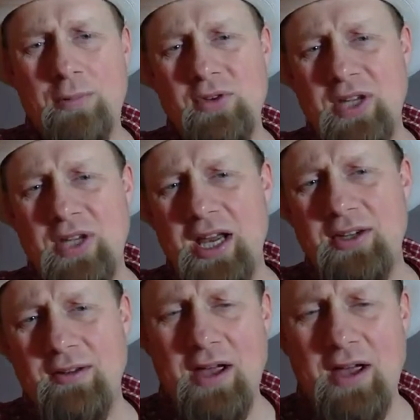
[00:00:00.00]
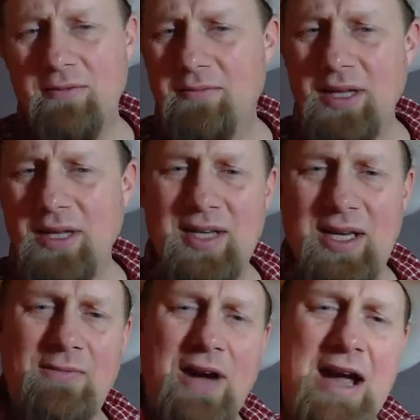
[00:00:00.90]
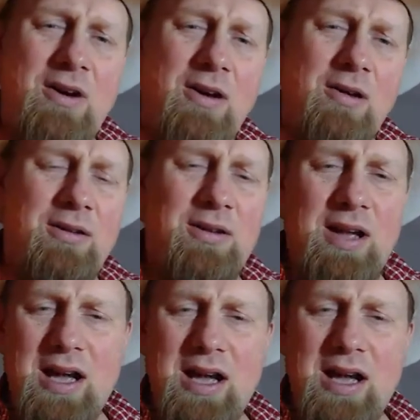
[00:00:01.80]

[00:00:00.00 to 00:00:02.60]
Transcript: percentage of let's say the 500